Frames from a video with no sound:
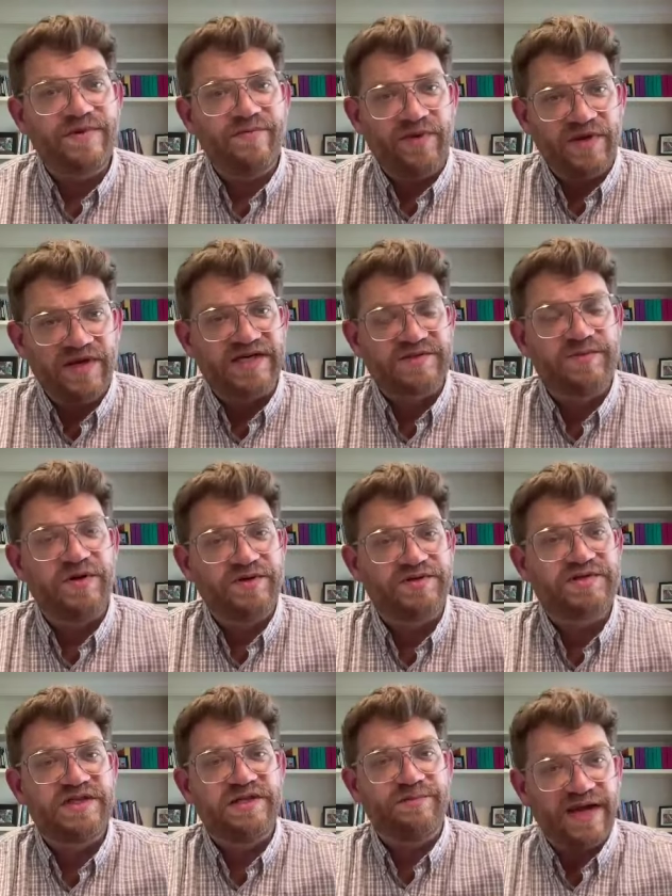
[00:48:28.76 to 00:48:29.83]
being
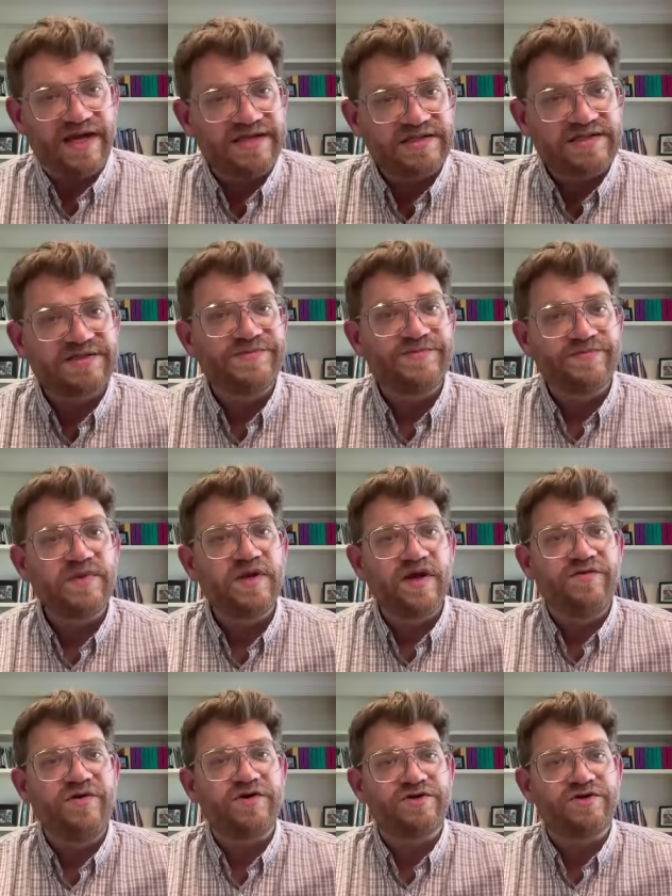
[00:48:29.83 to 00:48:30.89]
exposed to the best
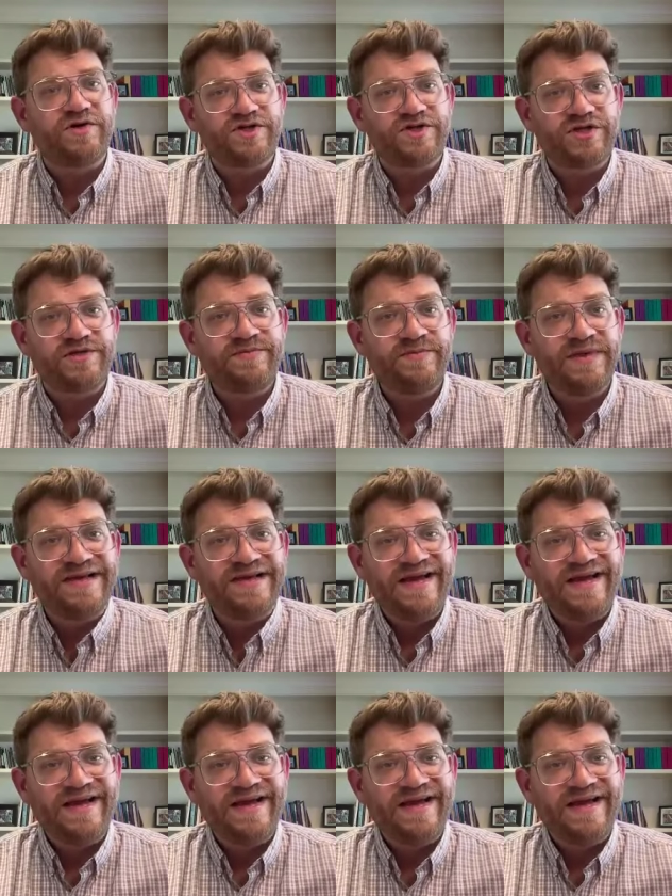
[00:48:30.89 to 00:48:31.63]
of your tradition